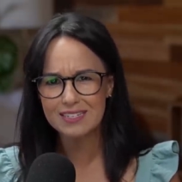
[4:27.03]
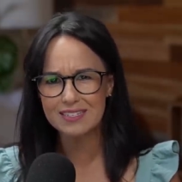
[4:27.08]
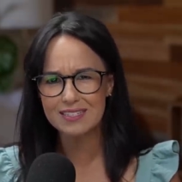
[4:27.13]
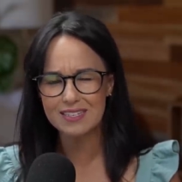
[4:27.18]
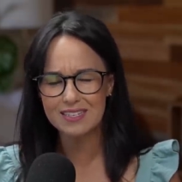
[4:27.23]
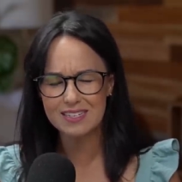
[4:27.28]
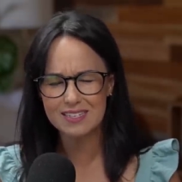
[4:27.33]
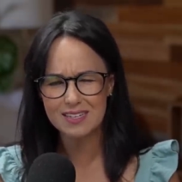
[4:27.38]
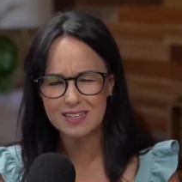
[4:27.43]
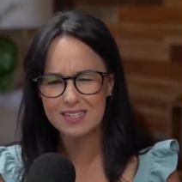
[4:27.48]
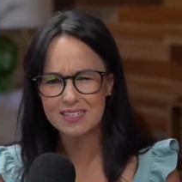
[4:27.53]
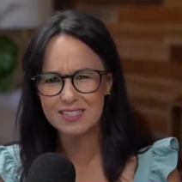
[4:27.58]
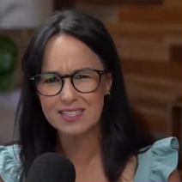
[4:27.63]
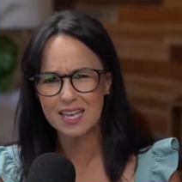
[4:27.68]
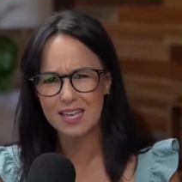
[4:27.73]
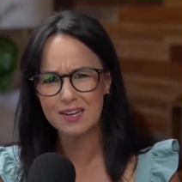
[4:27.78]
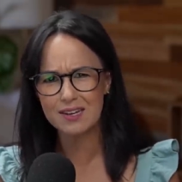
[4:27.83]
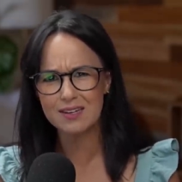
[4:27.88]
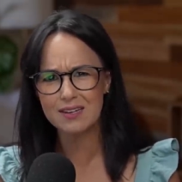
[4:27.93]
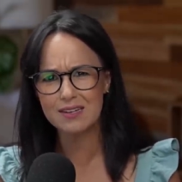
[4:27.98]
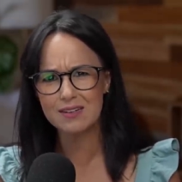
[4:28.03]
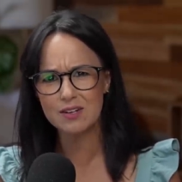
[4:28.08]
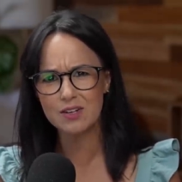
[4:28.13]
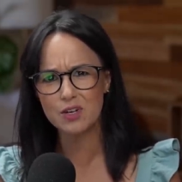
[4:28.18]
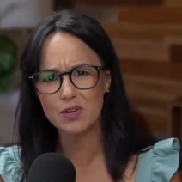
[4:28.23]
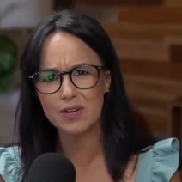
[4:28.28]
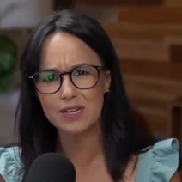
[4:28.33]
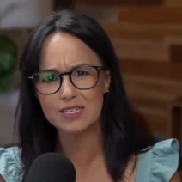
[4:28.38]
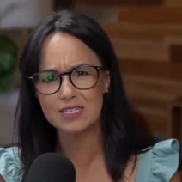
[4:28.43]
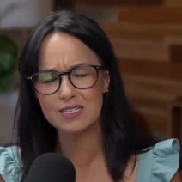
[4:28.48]
Is is that a
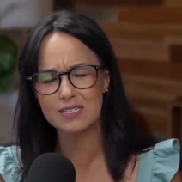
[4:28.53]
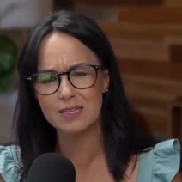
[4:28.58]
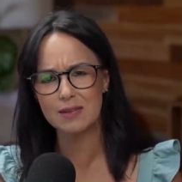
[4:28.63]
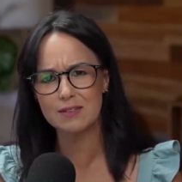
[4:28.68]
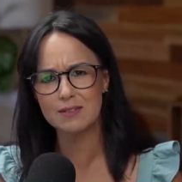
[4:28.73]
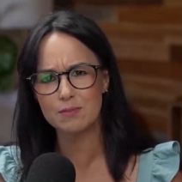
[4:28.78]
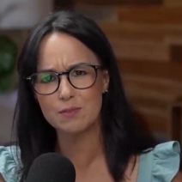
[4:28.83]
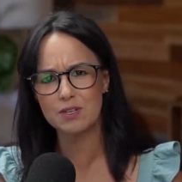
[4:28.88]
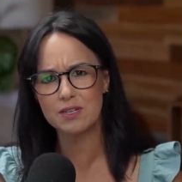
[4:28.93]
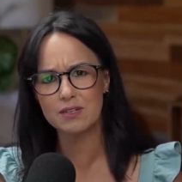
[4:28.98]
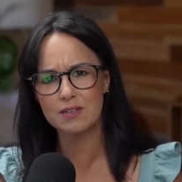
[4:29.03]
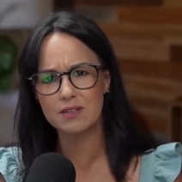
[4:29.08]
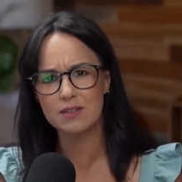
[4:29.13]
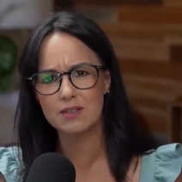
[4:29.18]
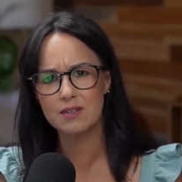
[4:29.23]
correct assessment?